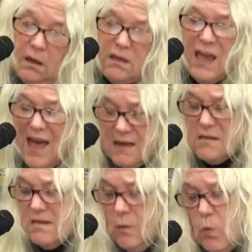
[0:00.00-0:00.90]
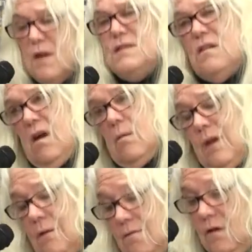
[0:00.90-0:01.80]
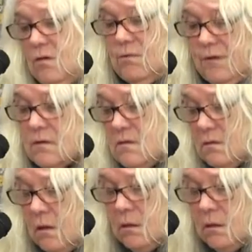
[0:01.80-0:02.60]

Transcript: Yes, it was the humming of the universe.